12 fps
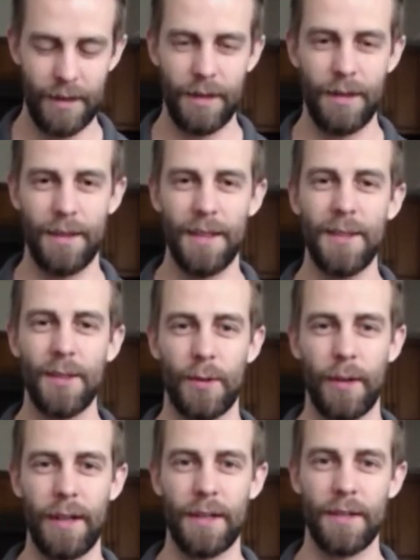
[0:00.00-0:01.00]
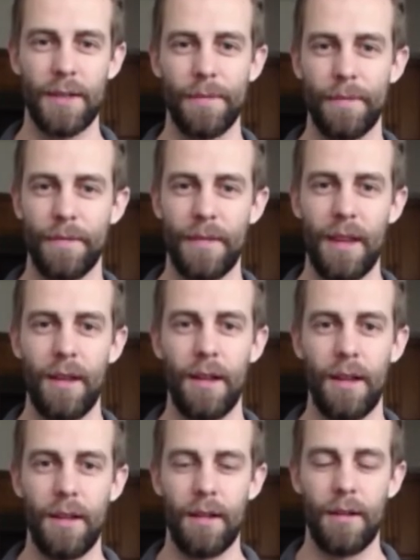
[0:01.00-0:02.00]
This is great.
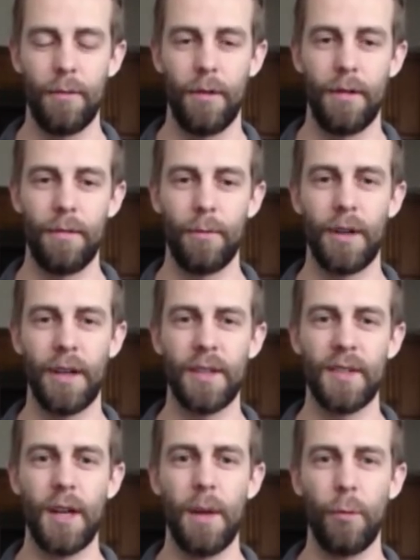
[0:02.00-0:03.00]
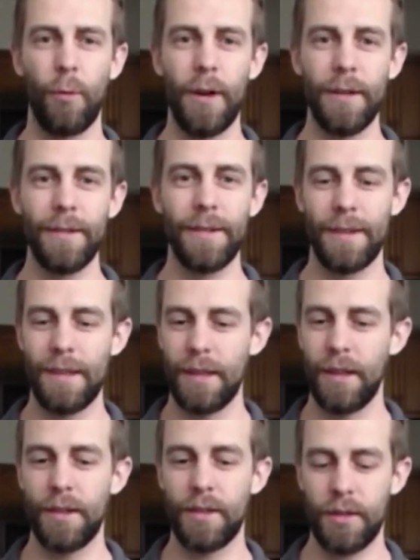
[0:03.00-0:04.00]
We're gonna stop 1,
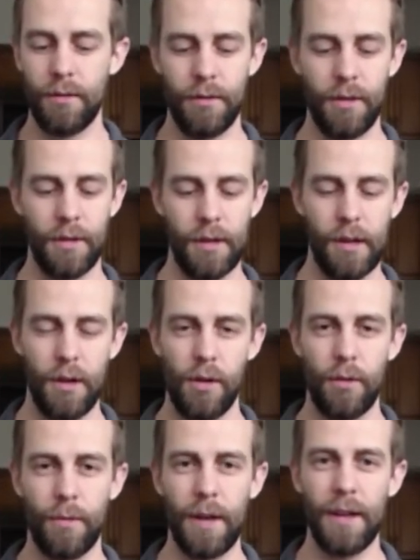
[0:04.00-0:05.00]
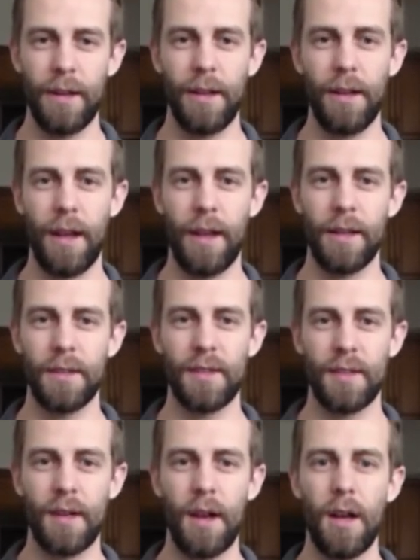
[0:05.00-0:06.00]
2, ready, and
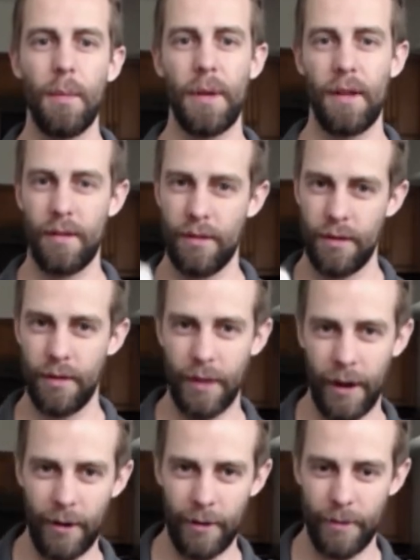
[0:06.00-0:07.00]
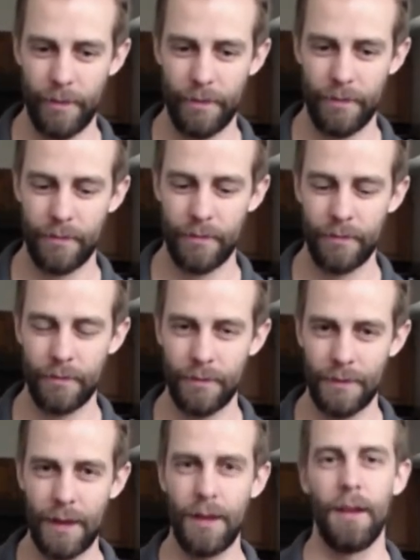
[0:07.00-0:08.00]
stop. There.
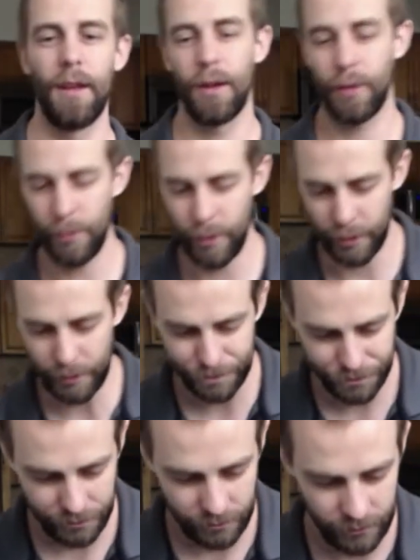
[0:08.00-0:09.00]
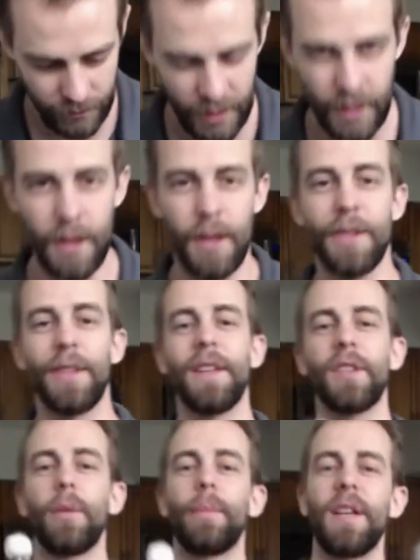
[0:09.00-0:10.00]
Great work. So that's
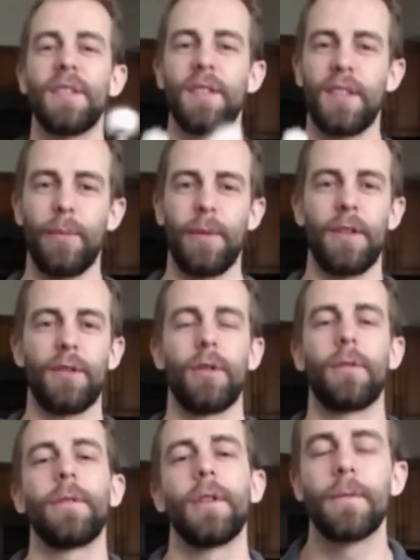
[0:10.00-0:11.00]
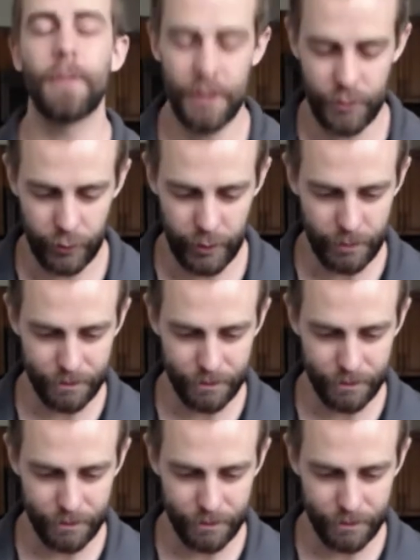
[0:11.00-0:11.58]
our basic timpani stroke for the French grip.